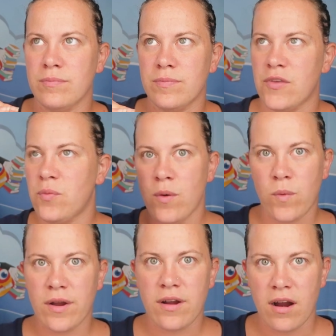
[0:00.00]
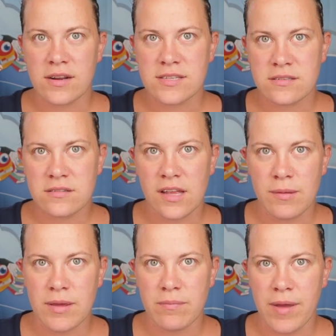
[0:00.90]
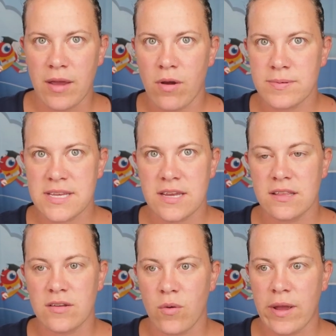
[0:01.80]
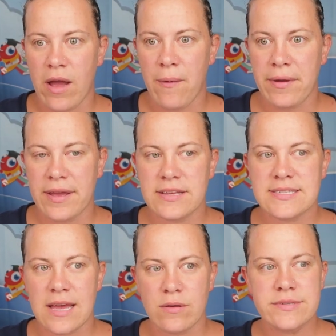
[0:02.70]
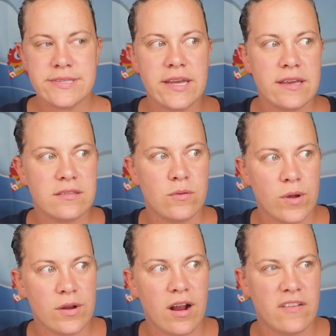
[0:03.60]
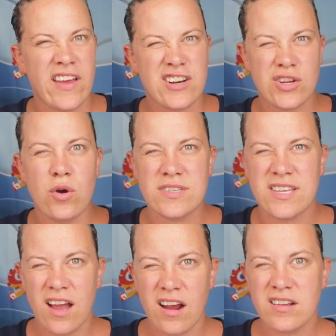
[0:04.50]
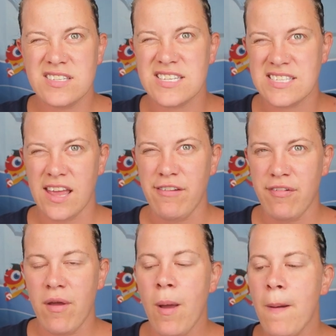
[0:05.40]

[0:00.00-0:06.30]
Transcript: this one Wirecard is claiming bankruptcy and they're going out, it sounds like the Wirecard that actually holds the cards is safe,